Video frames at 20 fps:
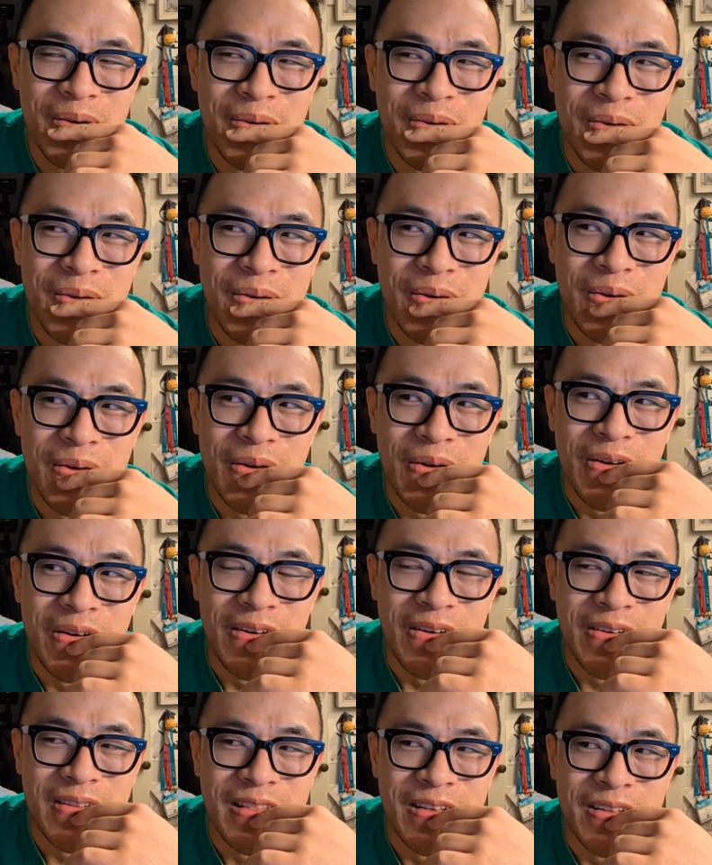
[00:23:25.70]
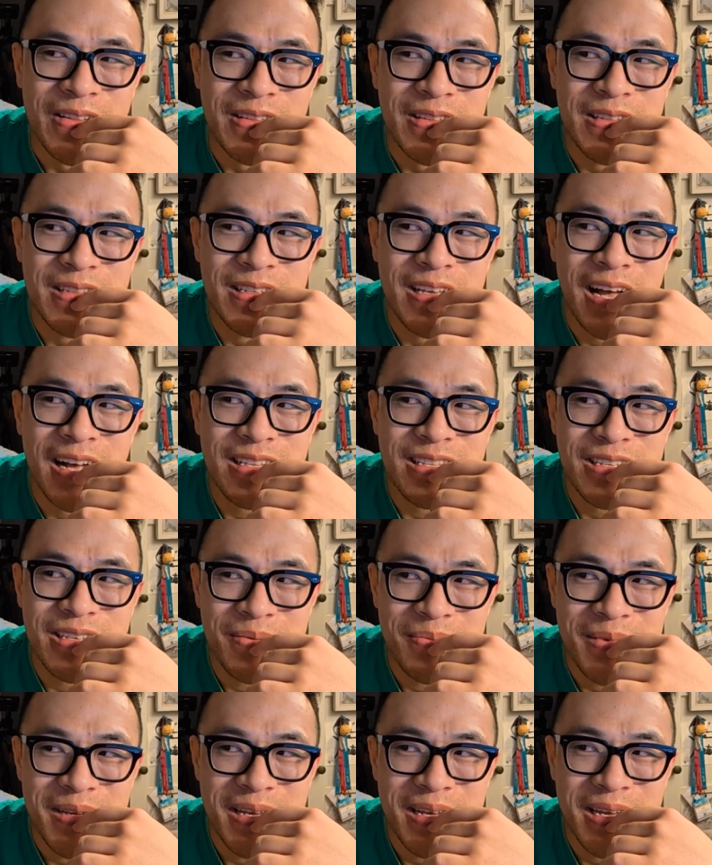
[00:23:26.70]
or they'll talk
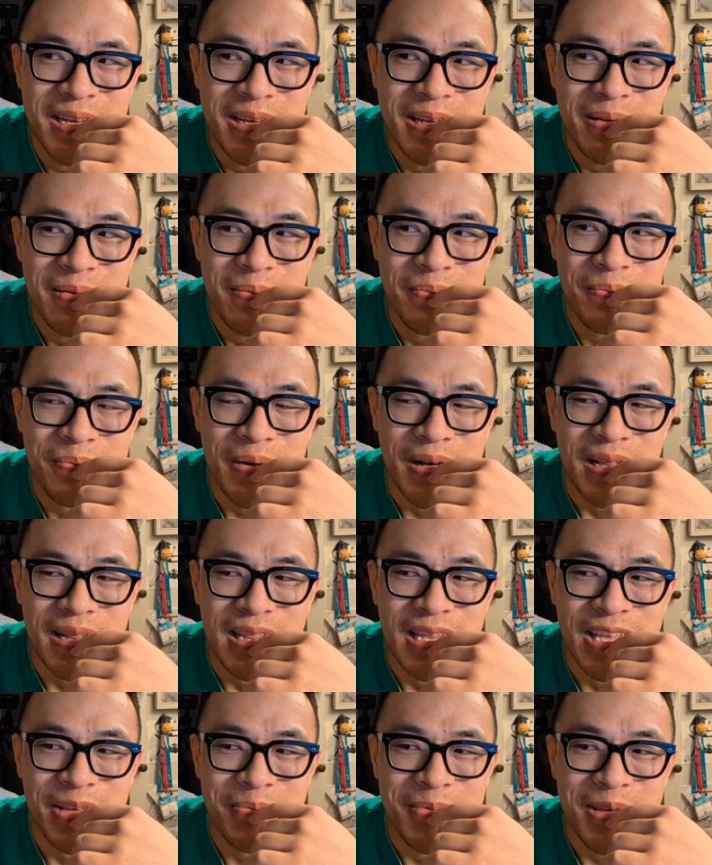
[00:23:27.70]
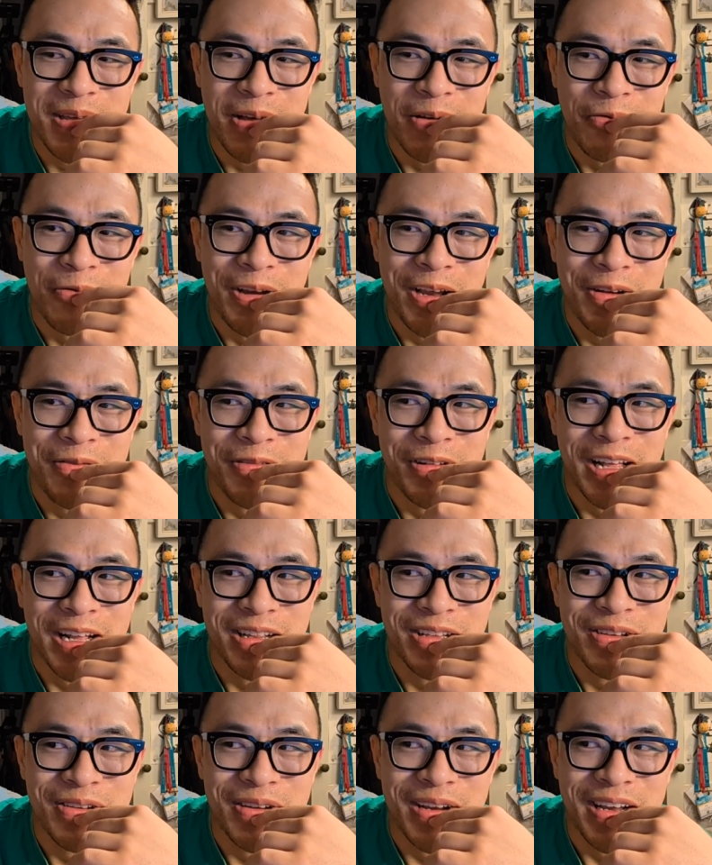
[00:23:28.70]
to me but leave me on read for
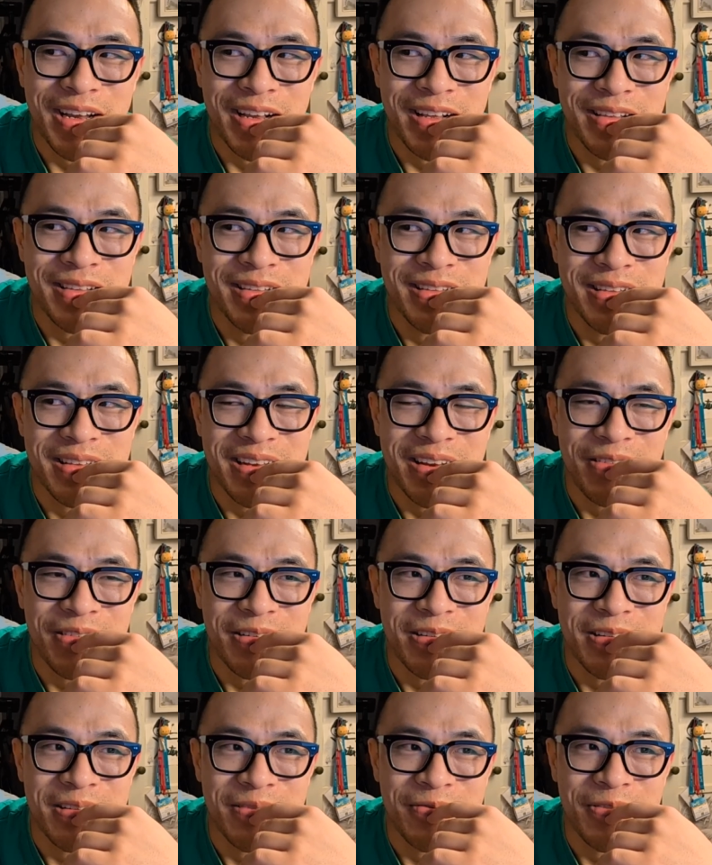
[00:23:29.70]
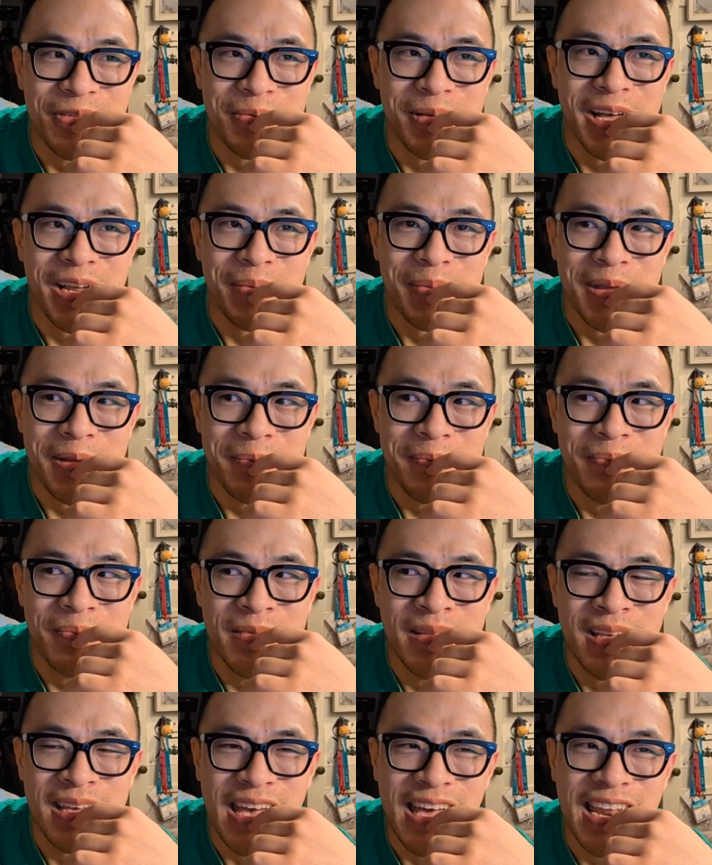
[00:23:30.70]
like 2 days and then reply to me,
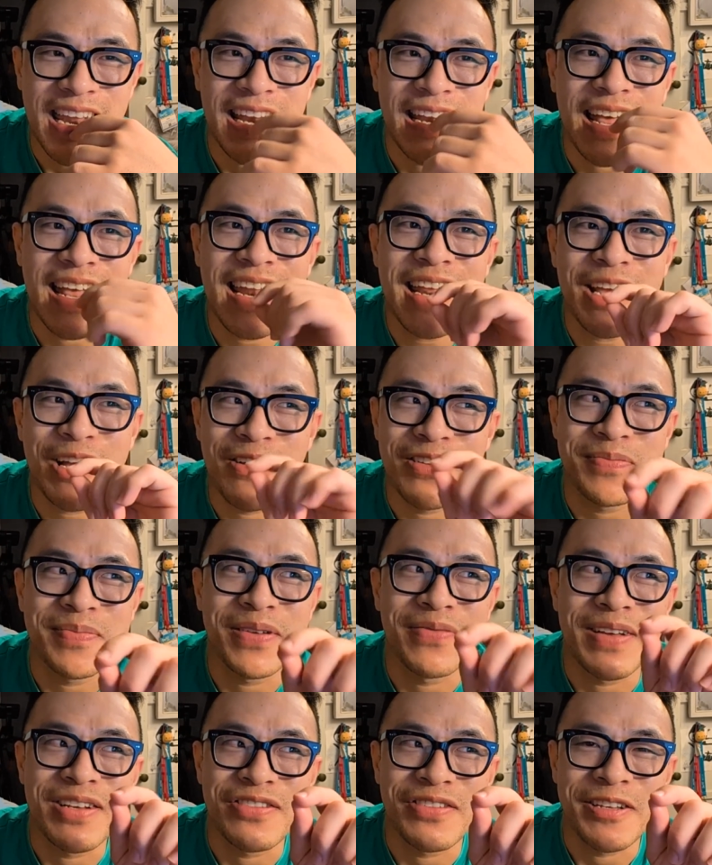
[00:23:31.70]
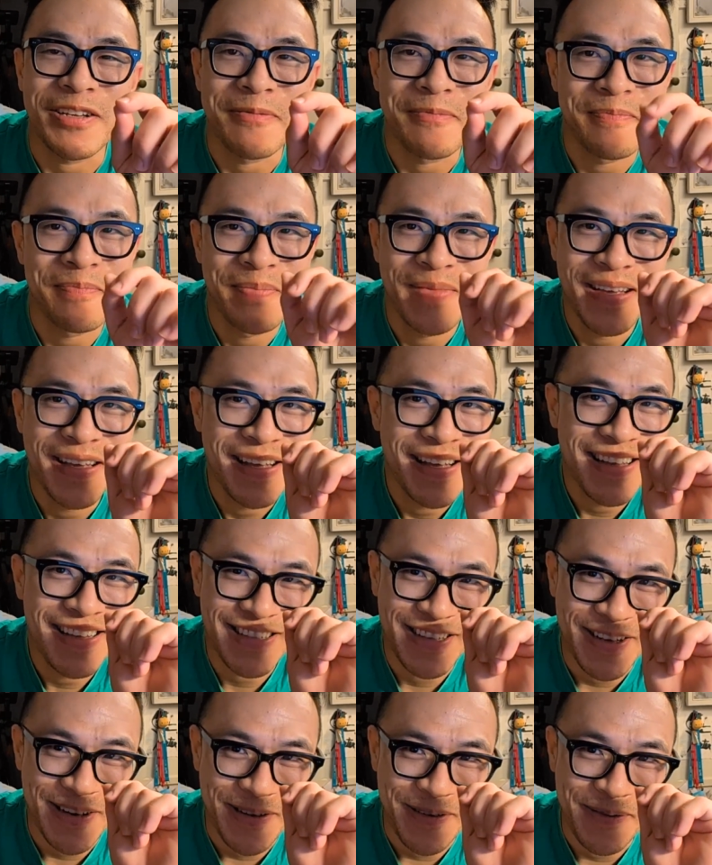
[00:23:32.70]
and then ghost me eventually.
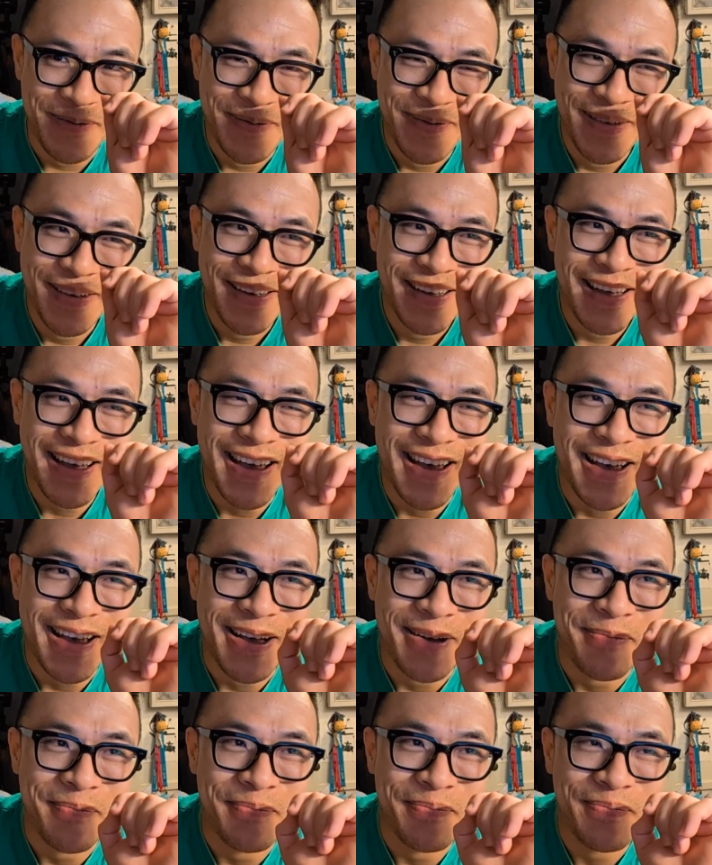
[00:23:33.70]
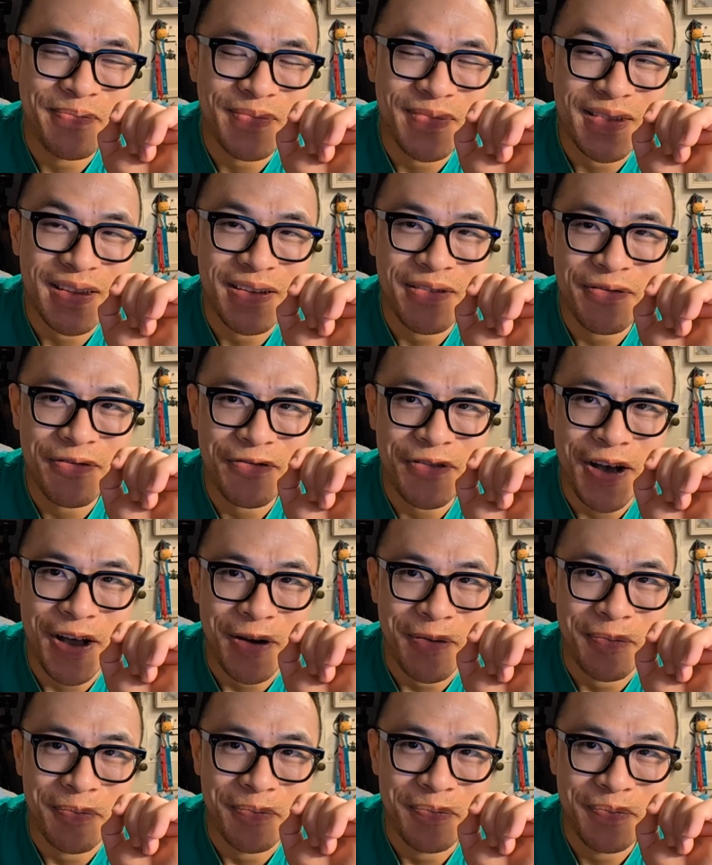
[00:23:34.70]
So
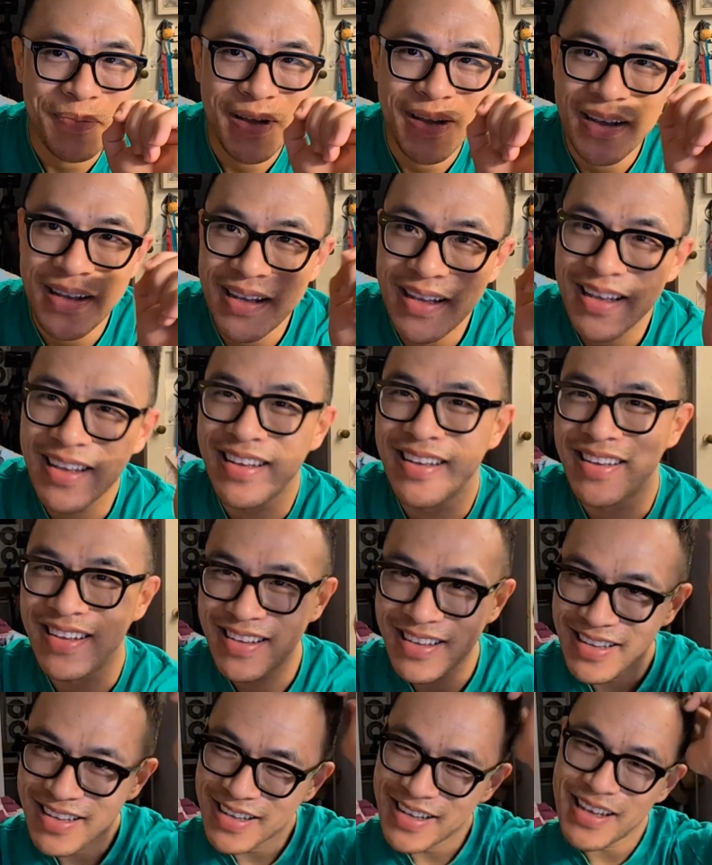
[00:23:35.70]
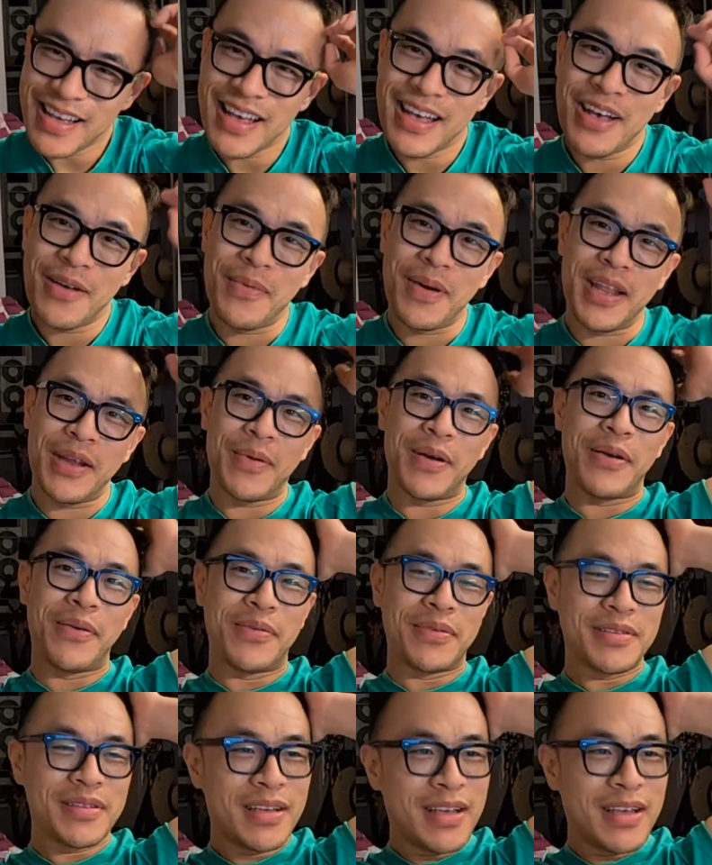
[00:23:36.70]
fun. But anyway,